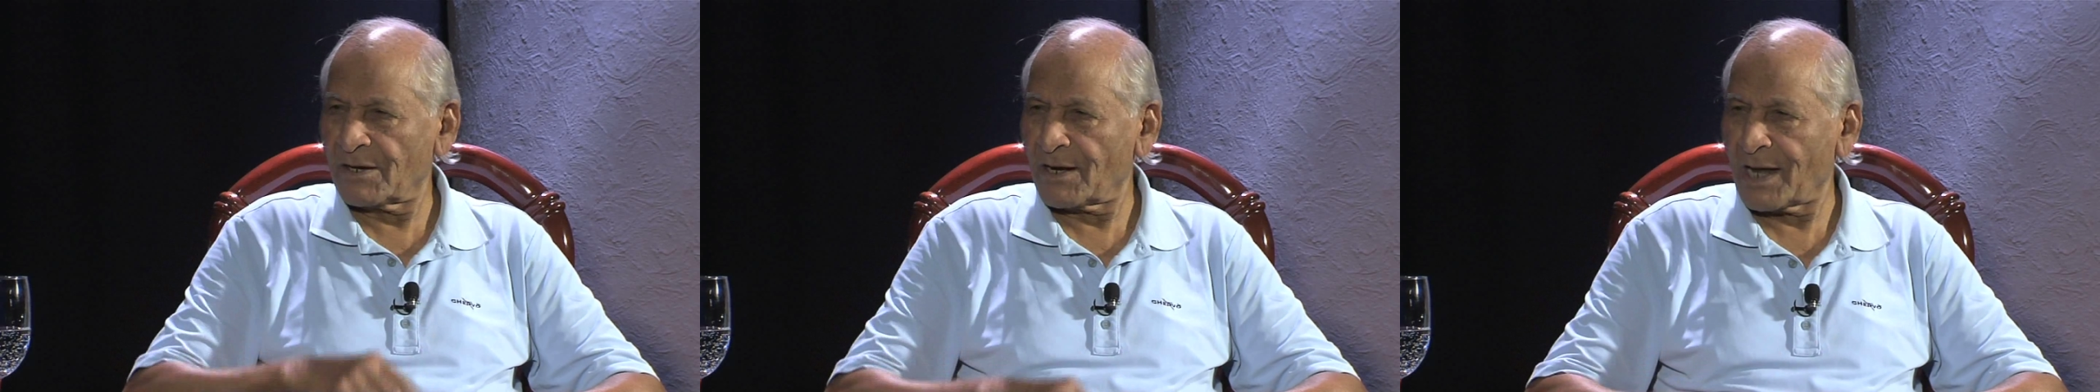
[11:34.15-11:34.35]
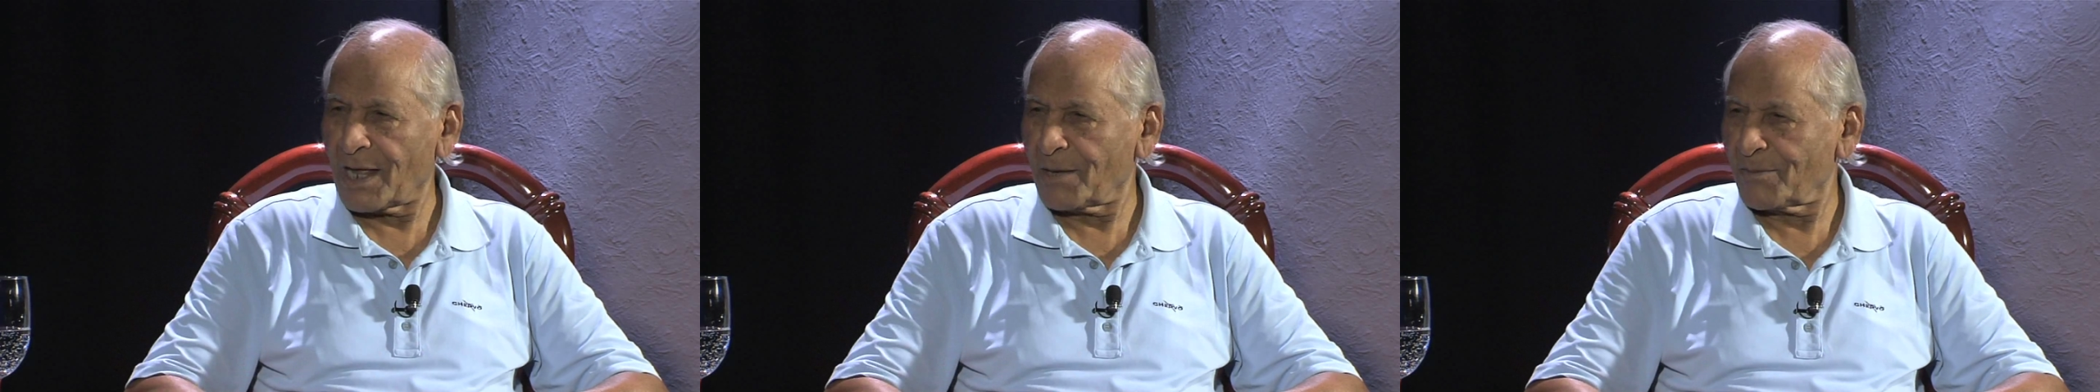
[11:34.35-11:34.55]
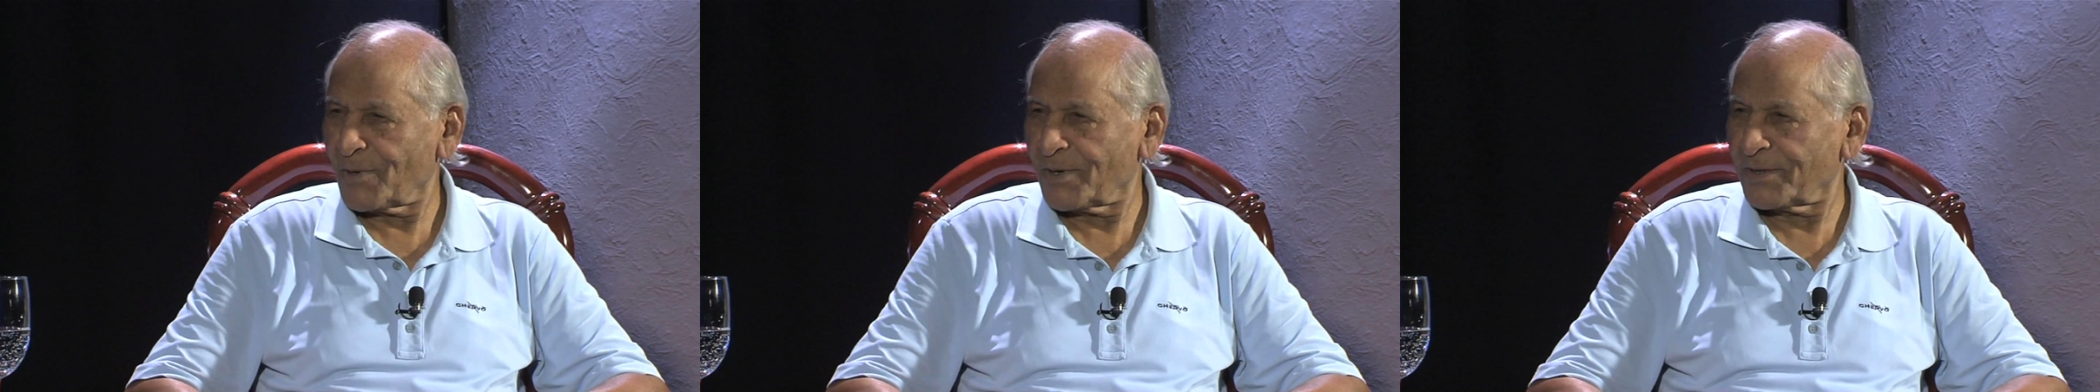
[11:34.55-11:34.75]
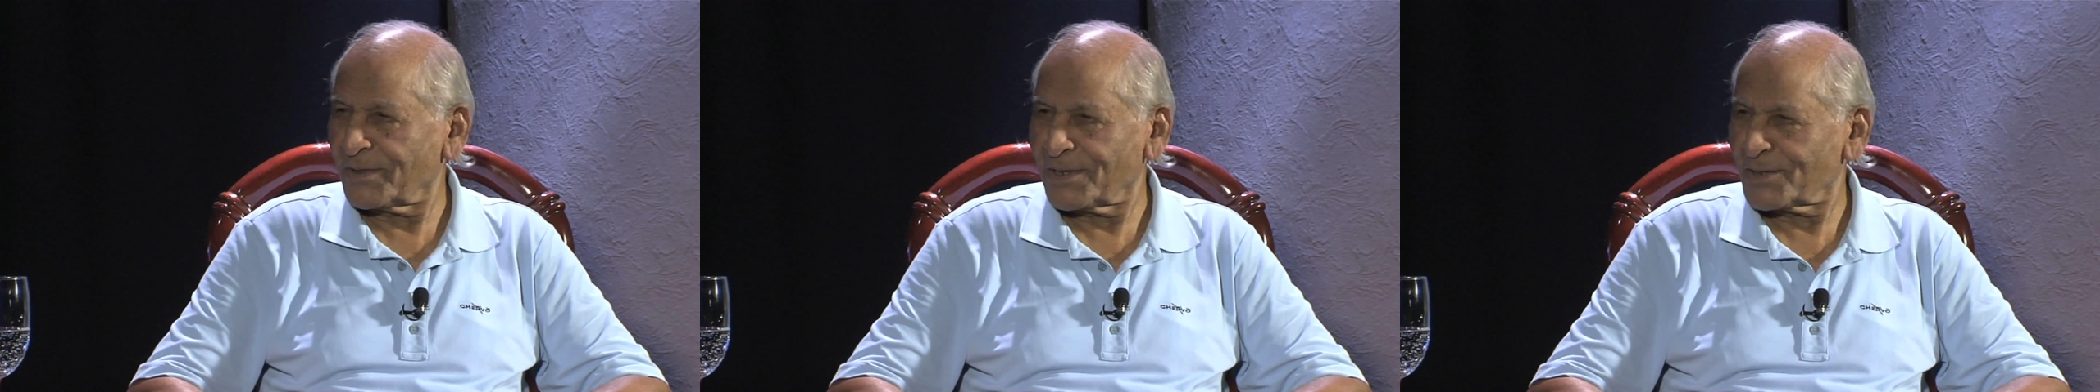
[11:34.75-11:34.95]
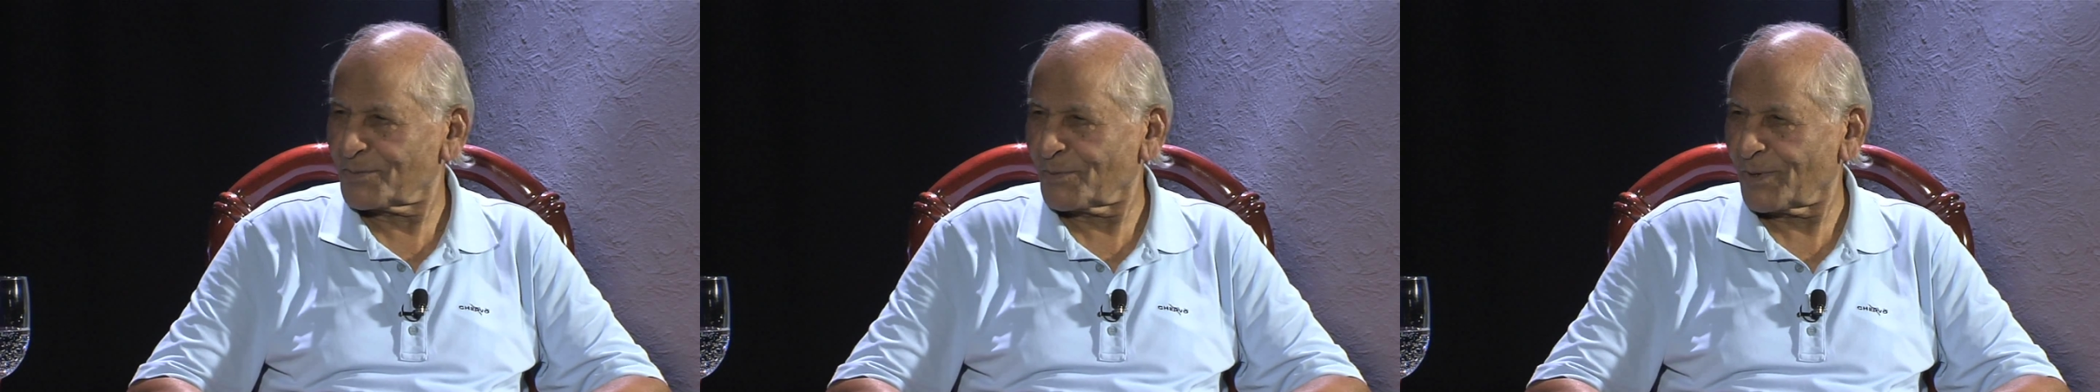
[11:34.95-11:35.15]
reliable in
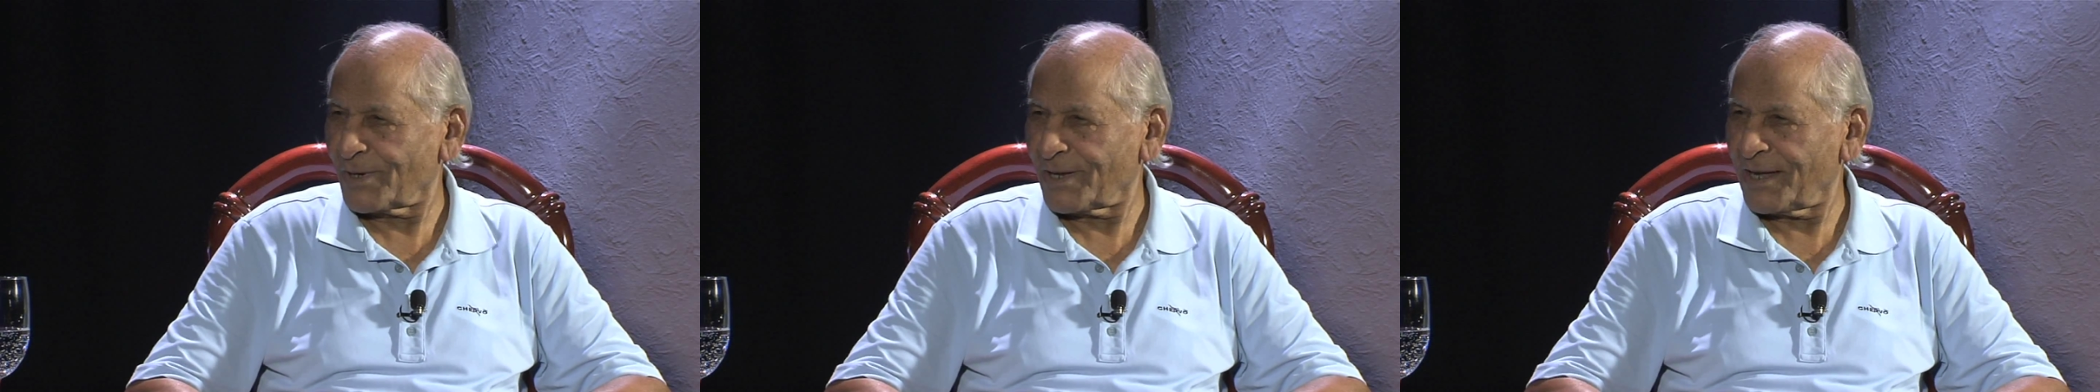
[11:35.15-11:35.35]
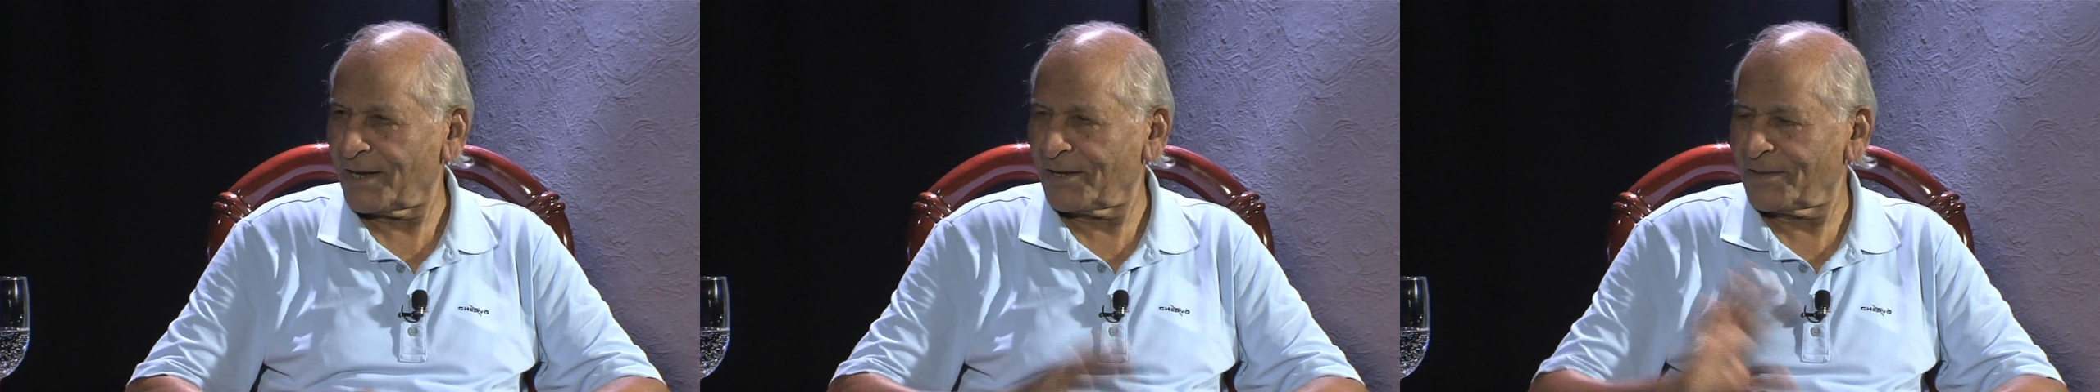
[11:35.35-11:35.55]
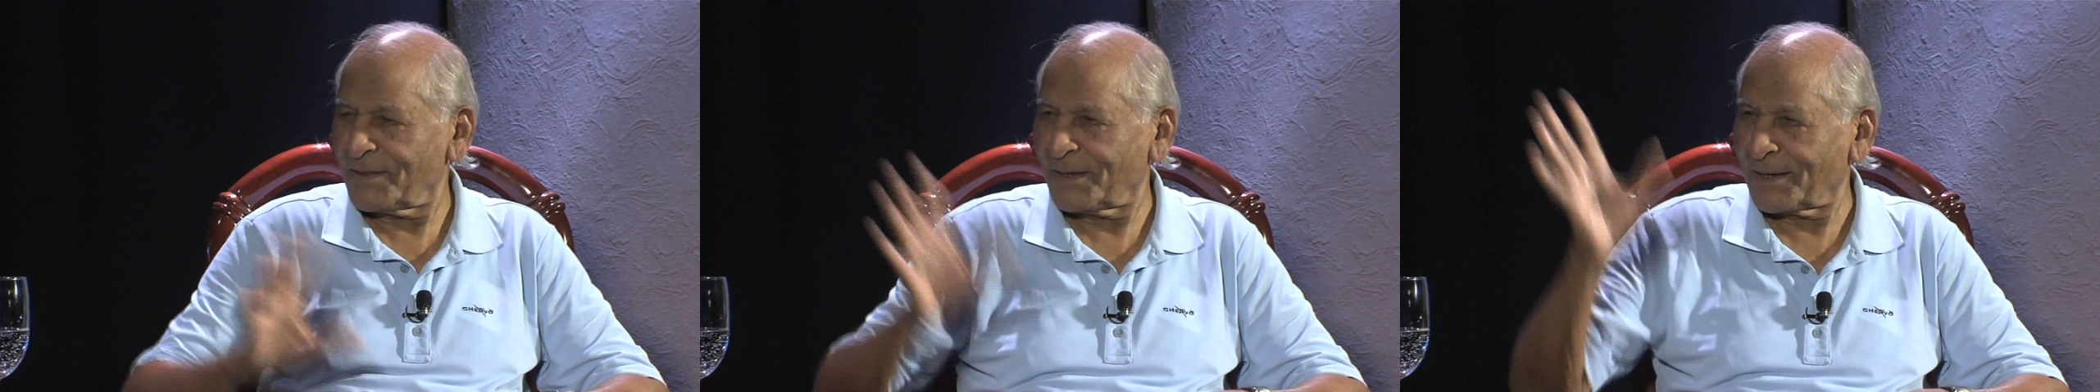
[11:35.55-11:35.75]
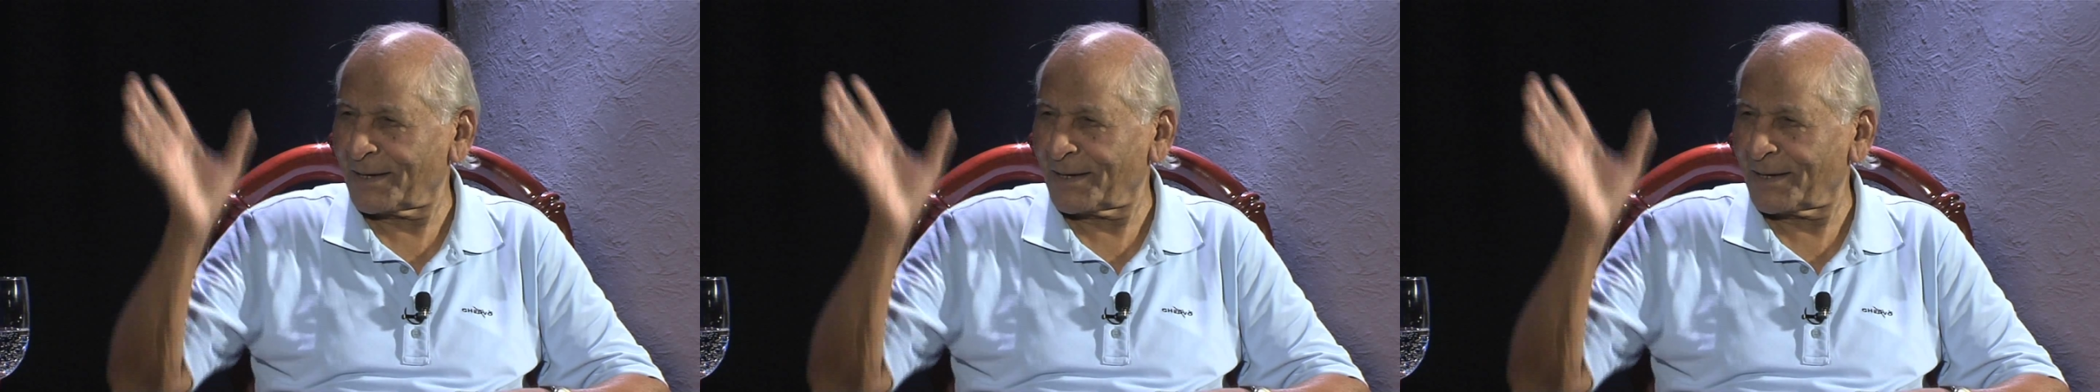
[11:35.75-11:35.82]
this world. Anything